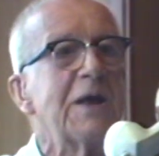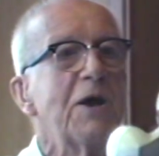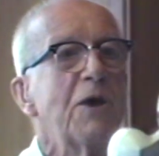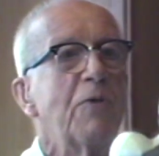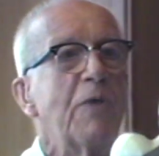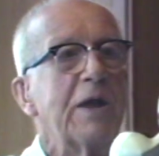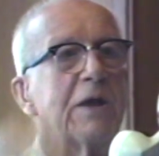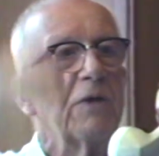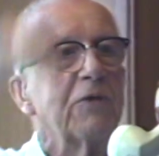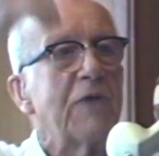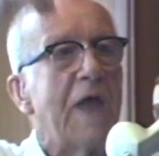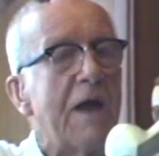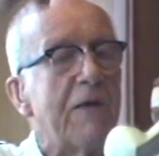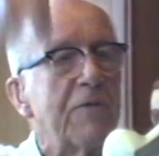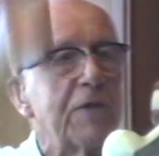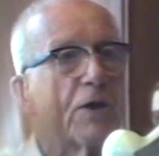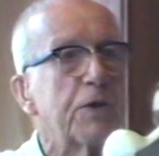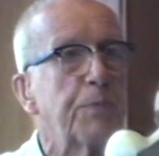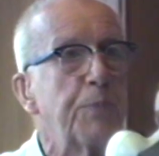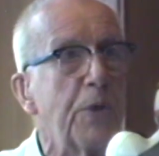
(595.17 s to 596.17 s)
when
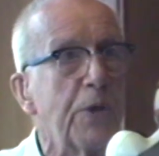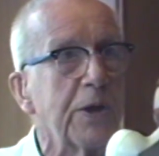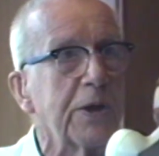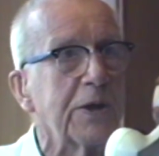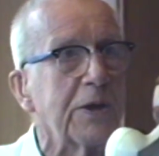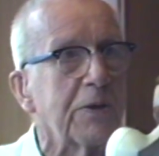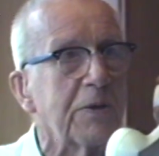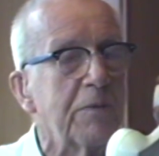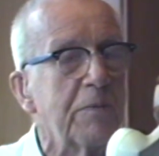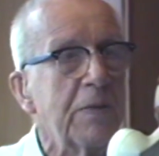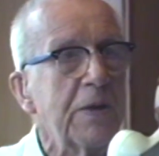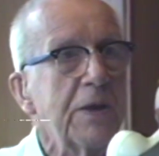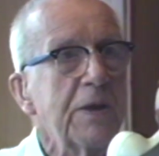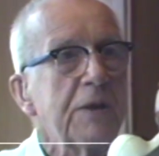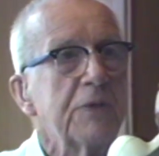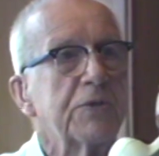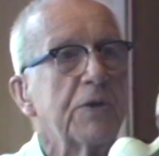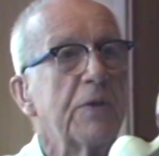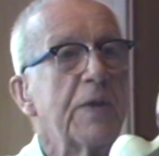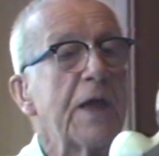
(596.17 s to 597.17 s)
gravity is pulling you?
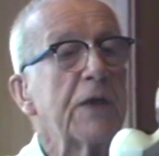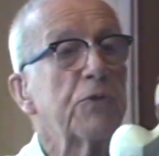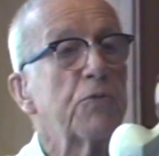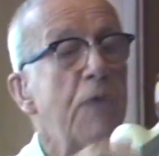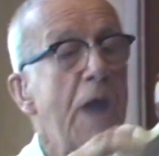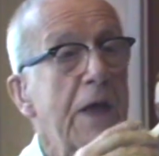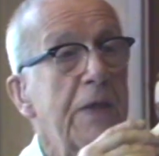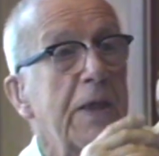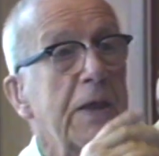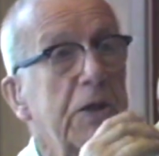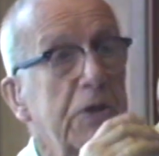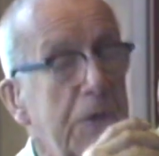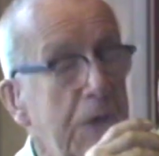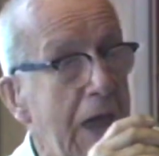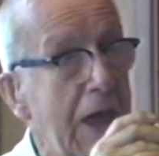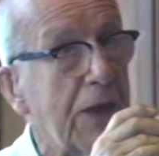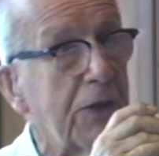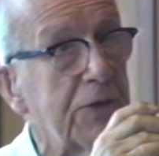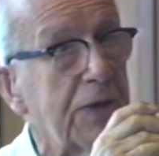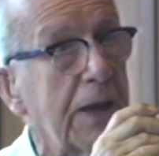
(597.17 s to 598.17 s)
So that's why they
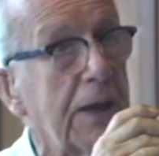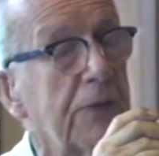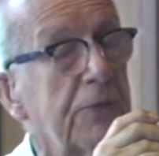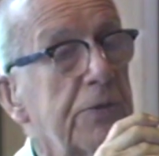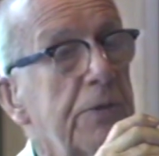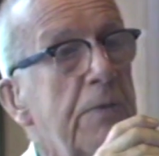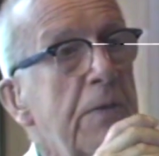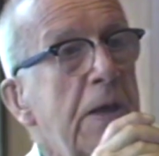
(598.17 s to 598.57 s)
tear things.